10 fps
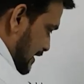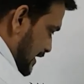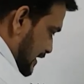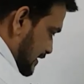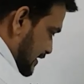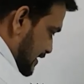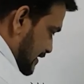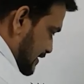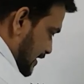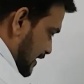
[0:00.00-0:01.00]
and this
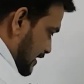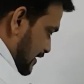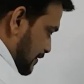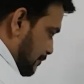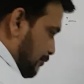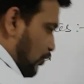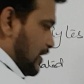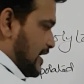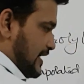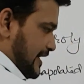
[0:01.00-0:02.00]
is the
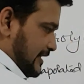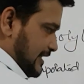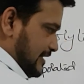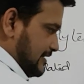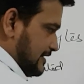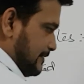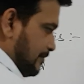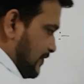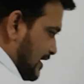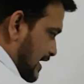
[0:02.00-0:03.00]
molar conductance,
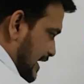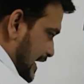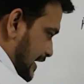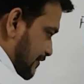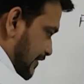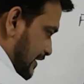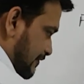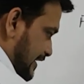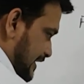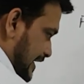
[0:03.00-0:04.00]
and
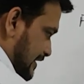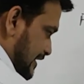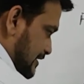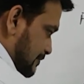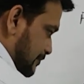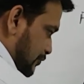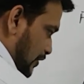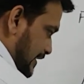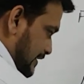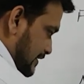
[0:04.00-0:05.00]
when we take this
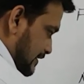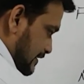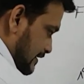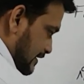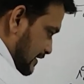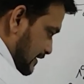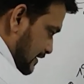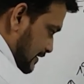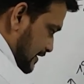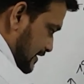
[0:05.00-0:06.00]
point,
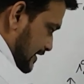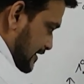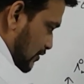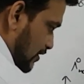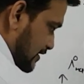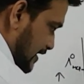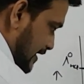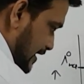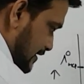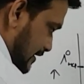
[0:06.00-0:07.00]
this is the
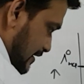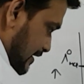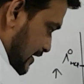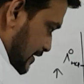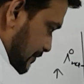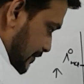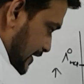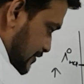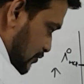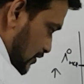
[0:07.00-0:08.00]
concentration,
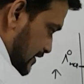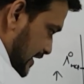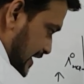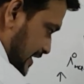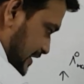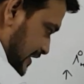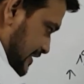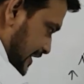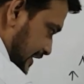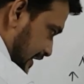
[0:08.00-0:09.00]
means concentration
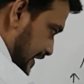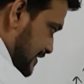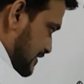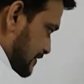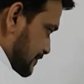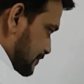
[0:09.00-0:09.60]
is decreased,